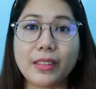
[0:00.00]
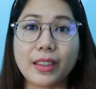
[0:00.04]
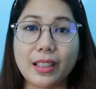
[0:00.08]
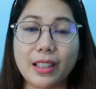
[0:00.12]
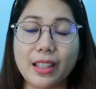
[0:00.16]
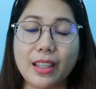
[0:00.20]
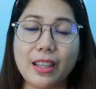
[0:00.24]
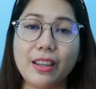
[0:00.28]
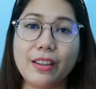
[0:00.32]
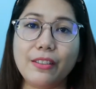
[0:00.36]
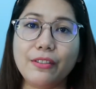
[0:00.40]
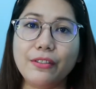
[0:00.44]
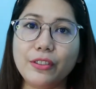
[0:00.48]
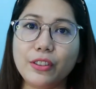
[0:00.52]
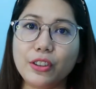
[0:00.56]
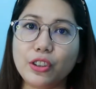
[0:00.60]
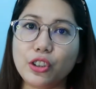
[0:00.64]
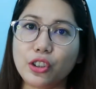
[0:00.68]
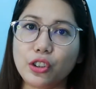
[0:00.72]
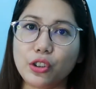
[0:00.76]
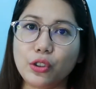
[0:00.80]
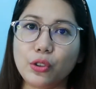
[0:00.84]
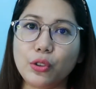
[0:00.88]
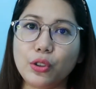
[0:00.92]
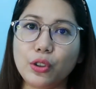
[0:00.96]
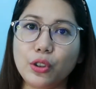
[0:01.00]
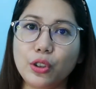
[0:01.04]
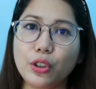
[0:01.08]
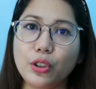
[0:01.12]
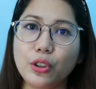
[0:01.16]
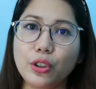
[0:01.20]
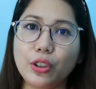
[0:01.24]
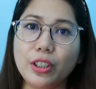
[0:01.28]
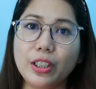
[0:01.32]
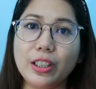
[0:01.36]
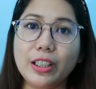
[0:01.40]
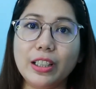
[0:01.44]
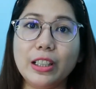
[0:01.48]
yeah, for sure
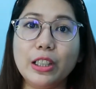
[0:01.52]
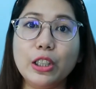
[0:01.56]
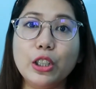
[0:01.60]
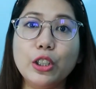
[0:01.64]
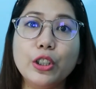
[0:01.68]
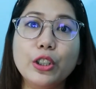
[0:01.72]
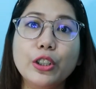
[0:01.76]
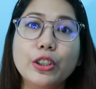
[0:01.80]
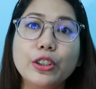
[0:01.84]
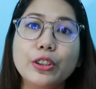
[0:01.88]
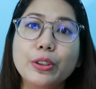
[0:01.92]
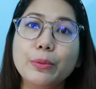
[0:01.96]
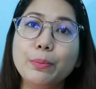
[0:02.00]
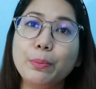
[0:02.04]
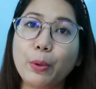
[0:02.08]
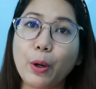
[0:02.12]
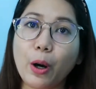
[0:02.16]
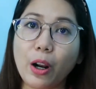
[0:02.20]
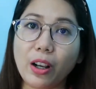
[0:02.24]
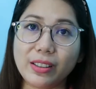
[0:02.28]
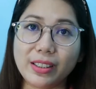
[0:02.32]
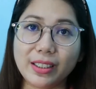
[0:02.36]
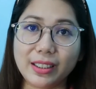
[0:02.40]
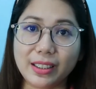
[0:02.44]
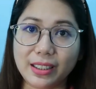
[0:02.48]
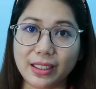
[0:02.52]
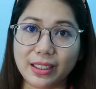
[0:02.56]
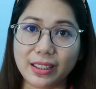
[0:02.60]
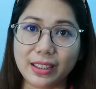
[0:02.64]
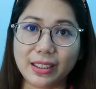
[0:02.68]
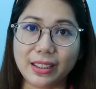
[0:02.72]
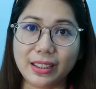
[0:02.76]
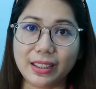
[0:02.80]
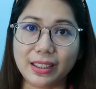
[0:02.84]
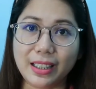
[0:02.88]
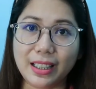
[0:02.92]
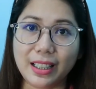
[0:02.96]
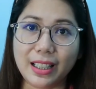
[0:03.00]
you're gonna learn the
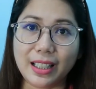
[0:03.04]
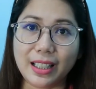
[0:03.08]
process